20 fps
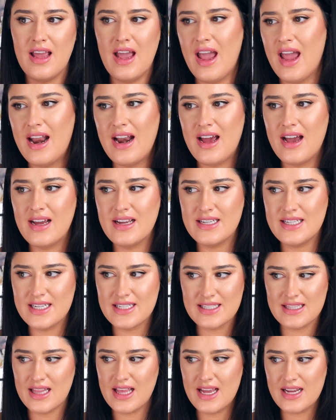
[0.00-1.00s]
and I
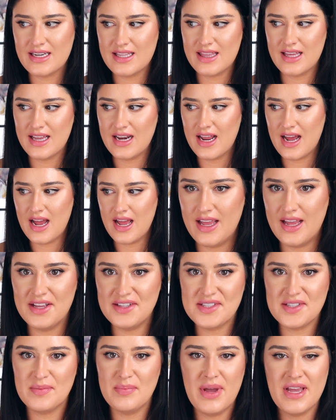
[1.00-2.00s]
disliked that
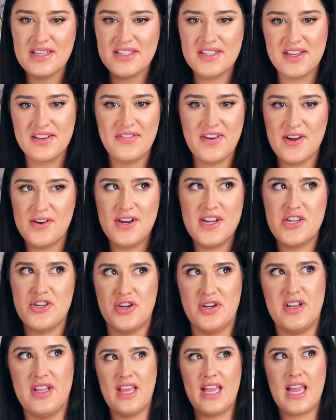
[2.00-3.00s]
it's a basic
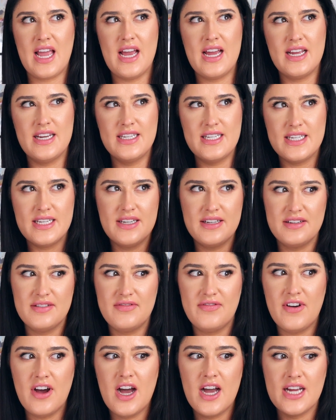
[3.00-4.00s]
foundation. Like I didn't
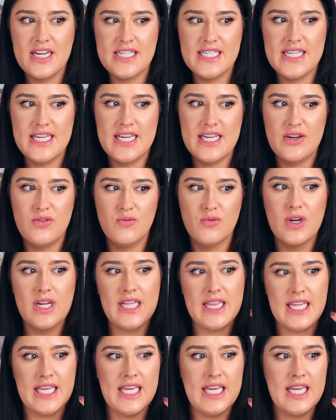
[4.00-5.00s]
find it
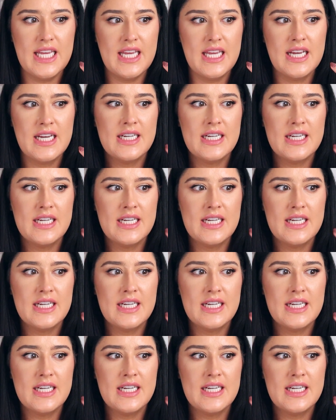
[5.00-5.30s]
really